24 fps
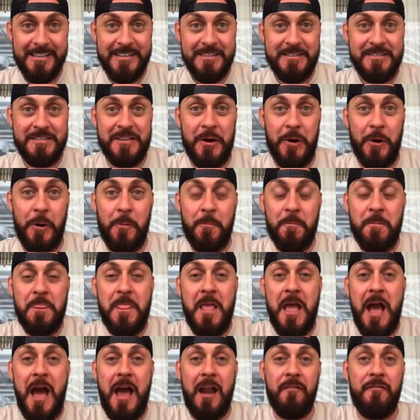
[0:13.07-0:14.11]
So,
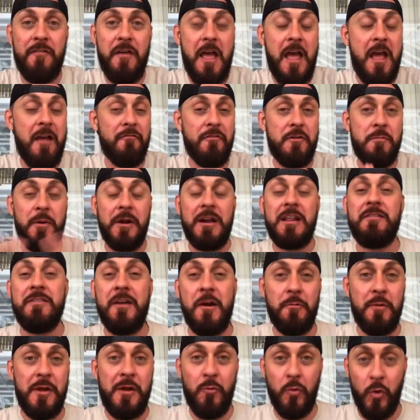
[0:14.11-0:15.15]
out of everybody
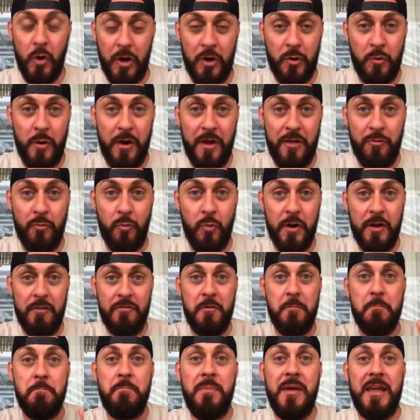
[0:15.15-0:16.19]
that we work with, one of the
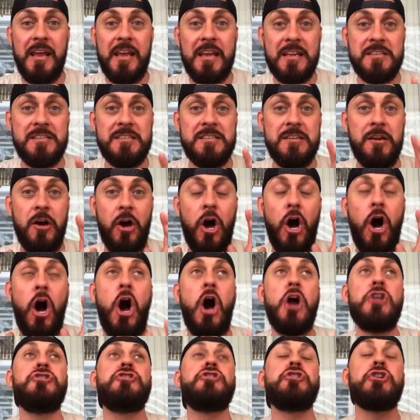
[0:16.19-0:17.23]
biggest
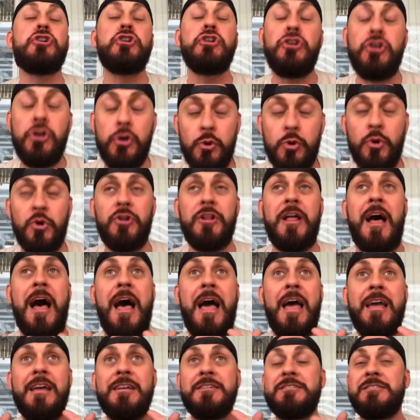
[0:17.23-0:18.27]

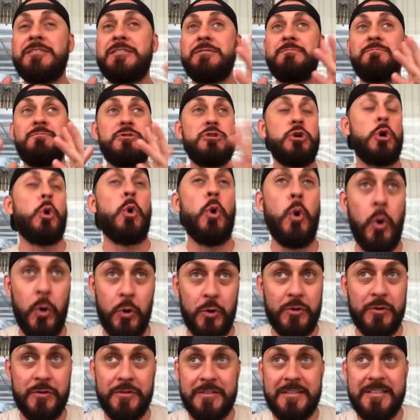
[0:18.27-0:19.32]
underutilized
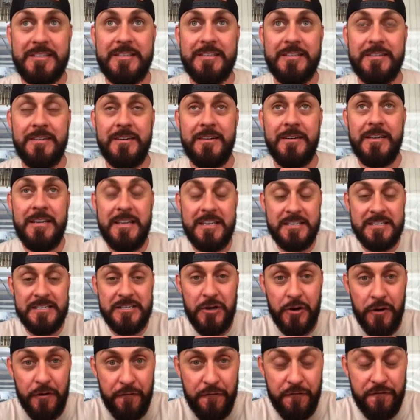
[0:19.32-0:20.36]
tools is
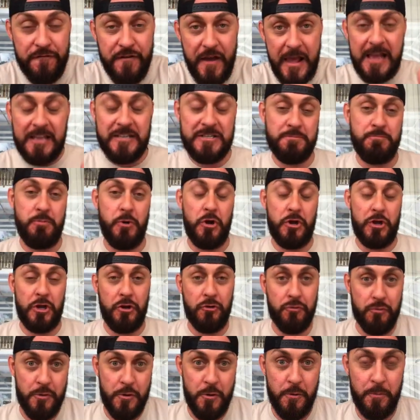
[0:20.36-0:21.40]
your Facebook
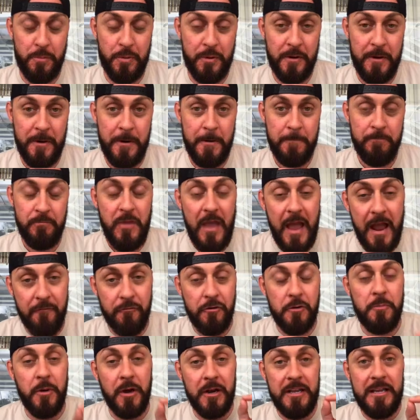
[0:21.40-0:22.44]
group.
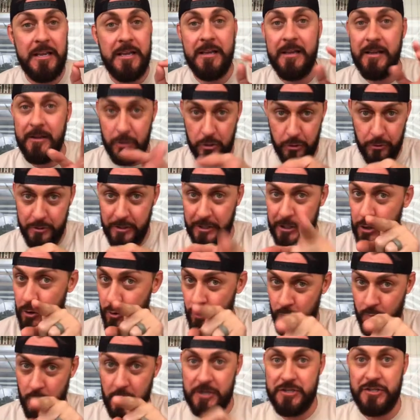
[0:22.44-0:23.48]
Everybody, including you
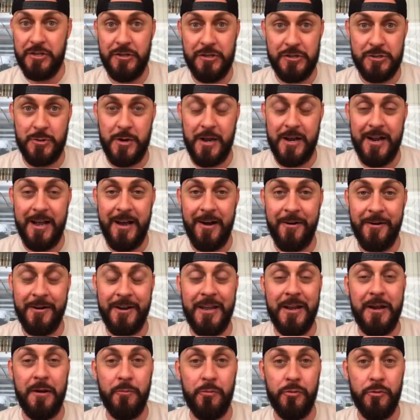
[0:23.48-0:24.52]
watching this right now,
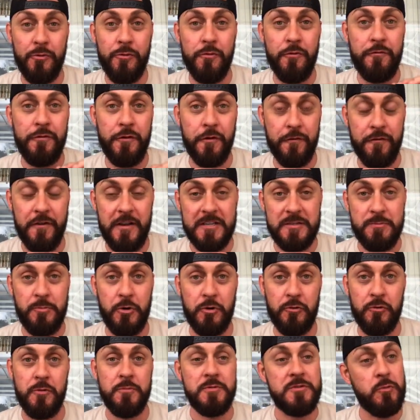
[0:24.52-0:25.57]
can improve your Facebook
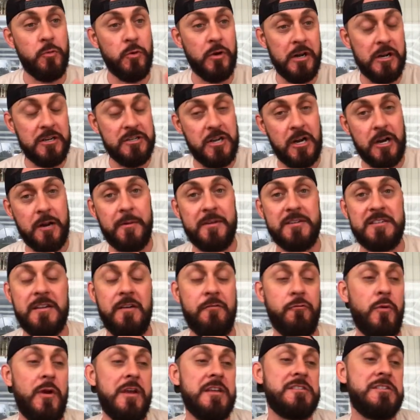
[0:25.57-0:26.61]
group. So we're going to talk about
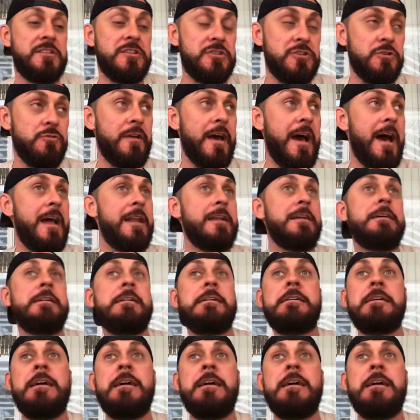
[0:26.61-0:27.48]
7 ways to do that.